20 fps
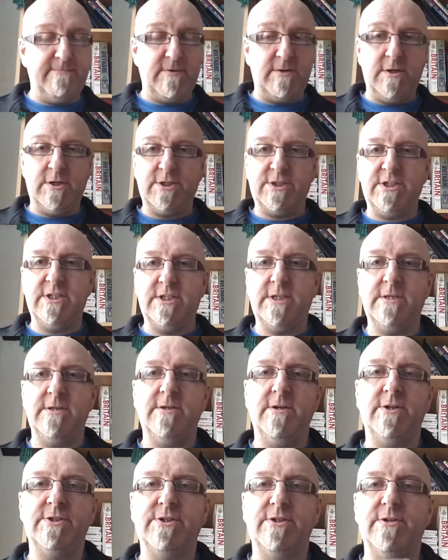Lost
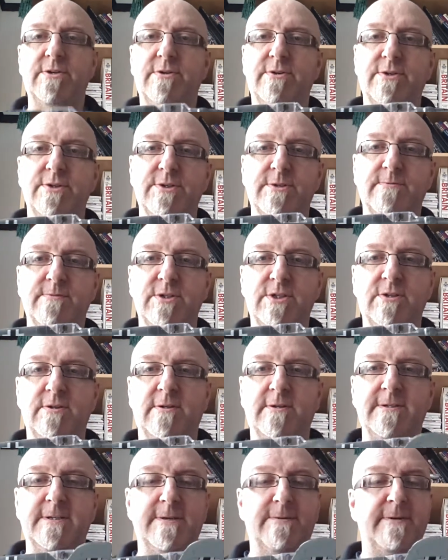the nose. It's
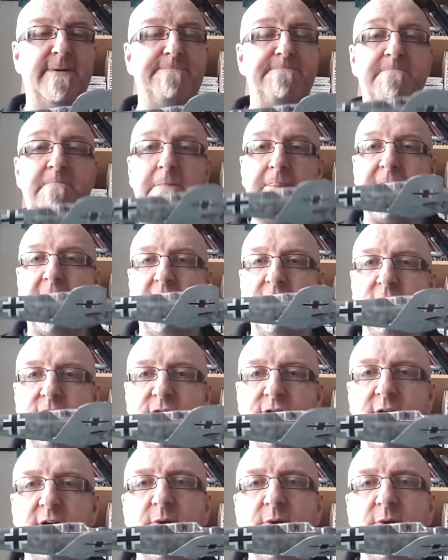not on anyway. So